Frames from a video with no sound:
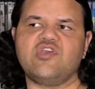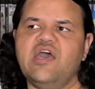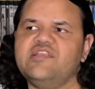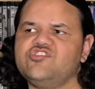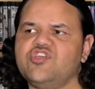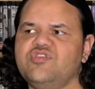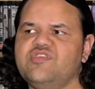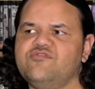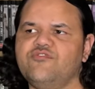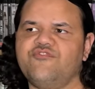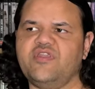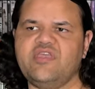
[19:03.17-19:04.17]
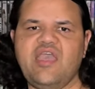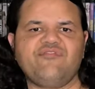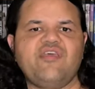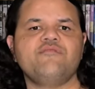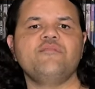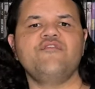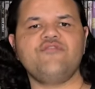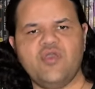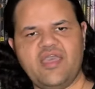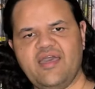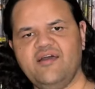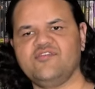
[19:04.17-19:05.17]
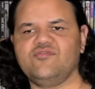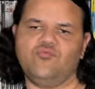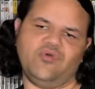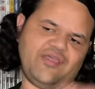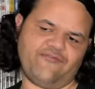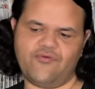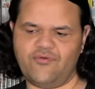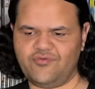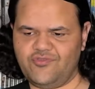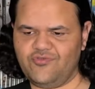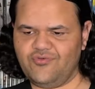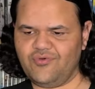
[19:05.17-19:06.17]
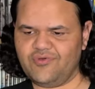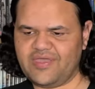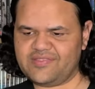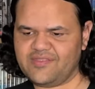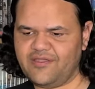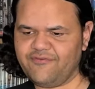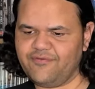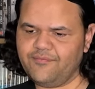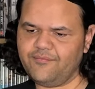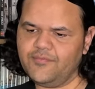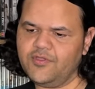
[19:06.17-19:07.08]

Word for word: you can't show you this to a friend. You have to have them over your house, whatever, or do all that stuff.